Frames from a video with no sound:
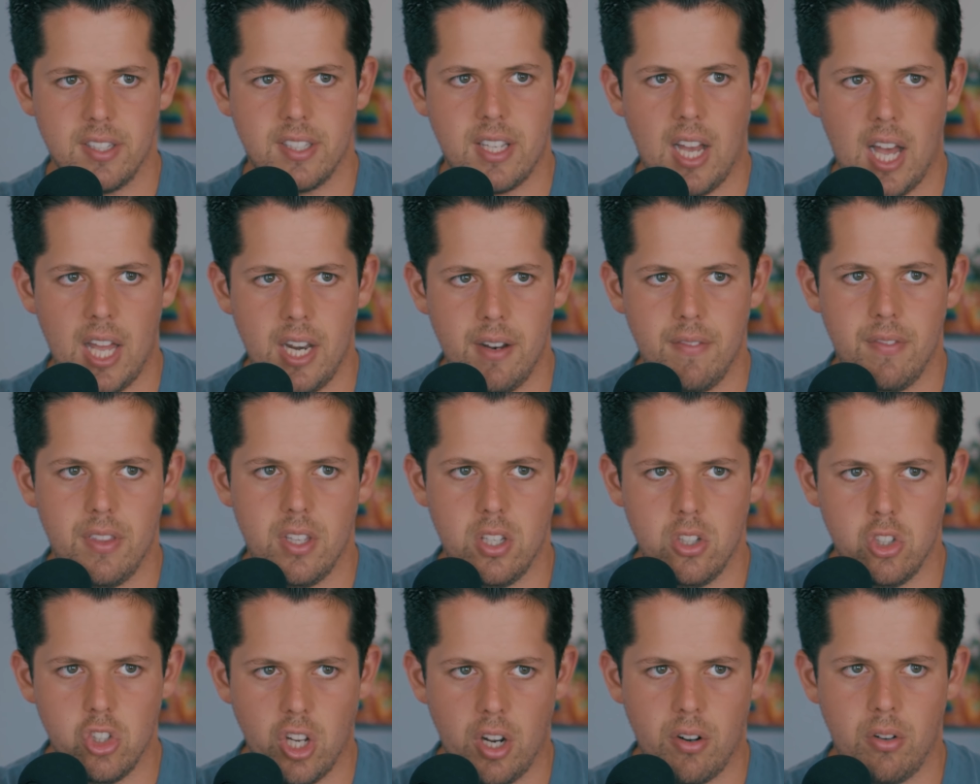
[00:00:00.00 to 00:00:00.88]
is kind of
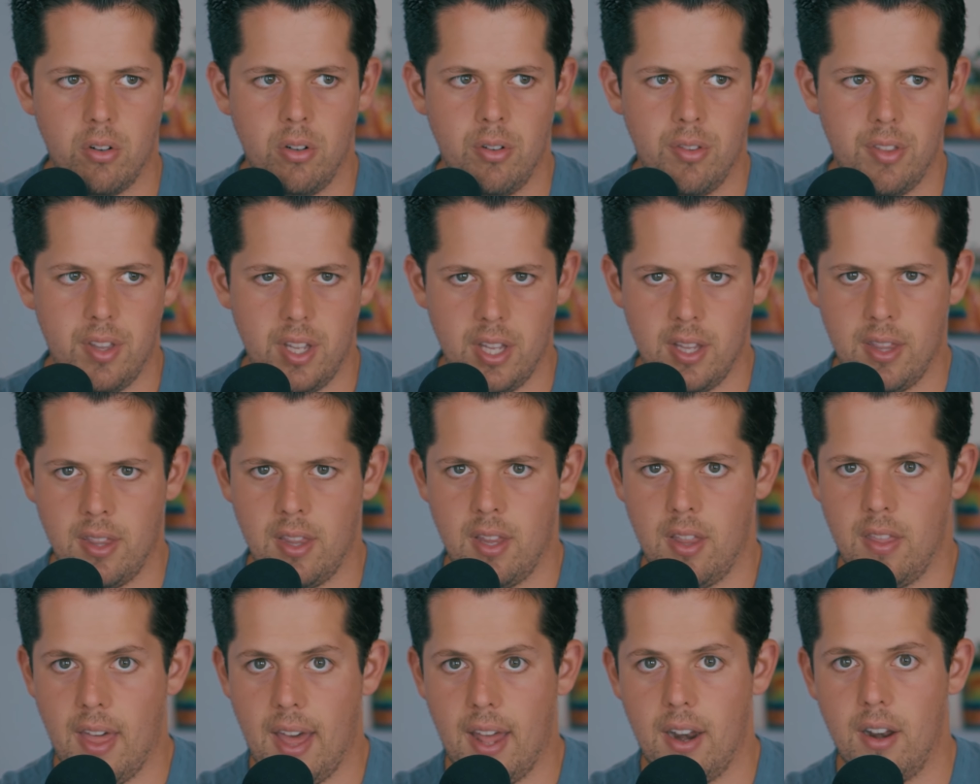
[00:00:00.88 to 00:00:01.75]
the general thing
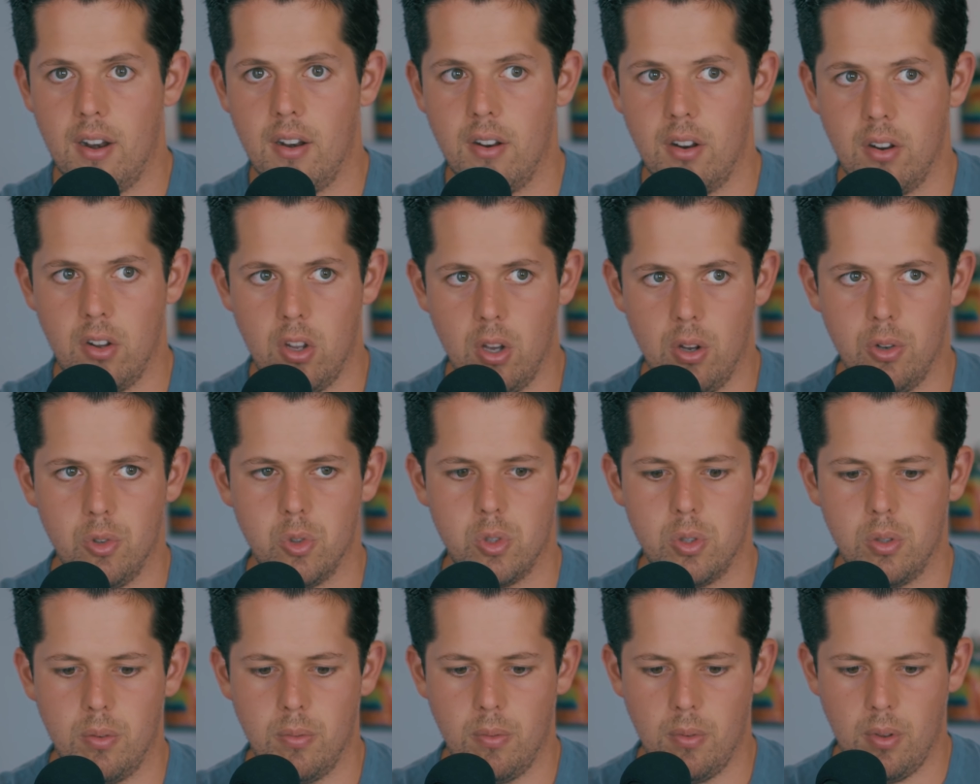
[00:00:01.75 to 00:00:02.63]
that
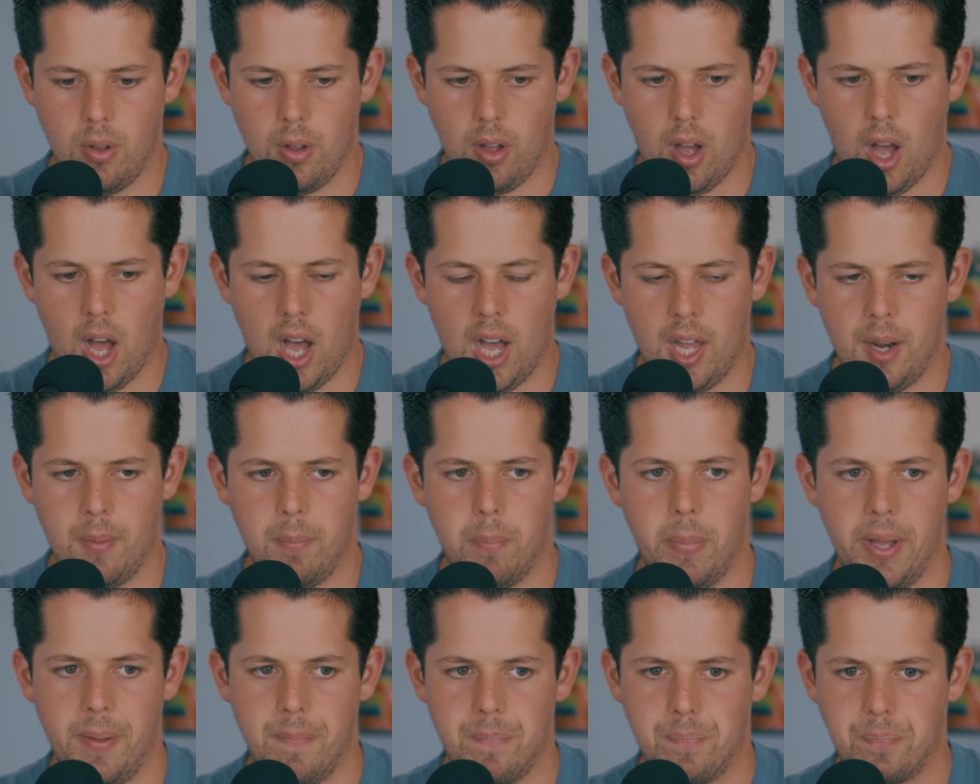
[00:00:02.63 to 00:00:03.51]
goes on,
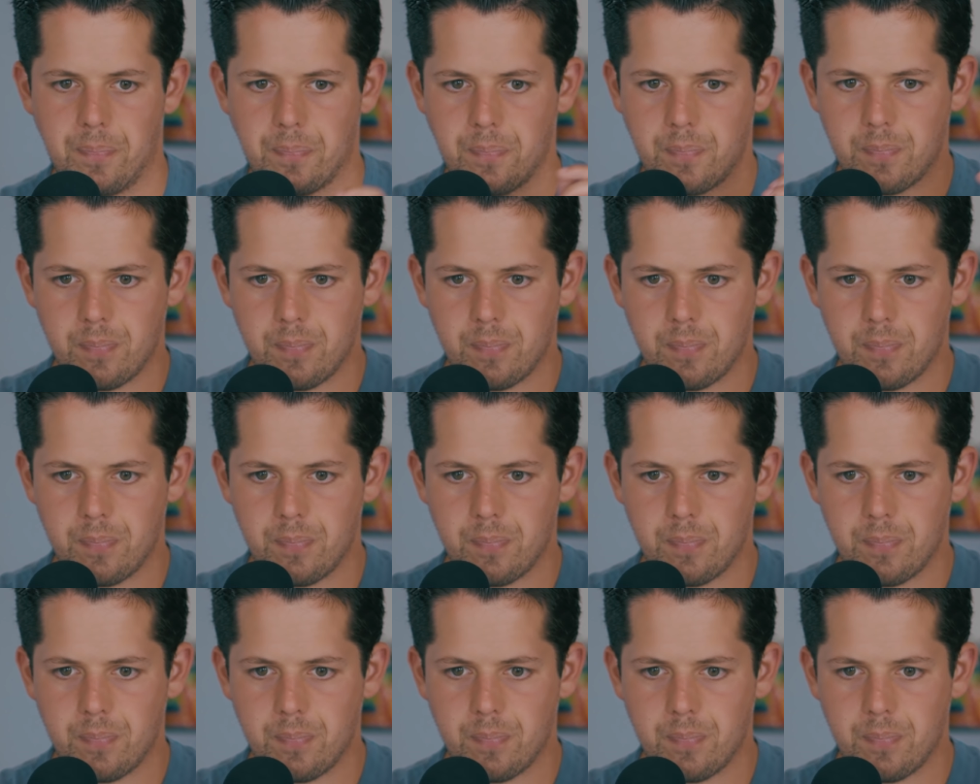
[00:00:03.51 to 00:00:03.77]
but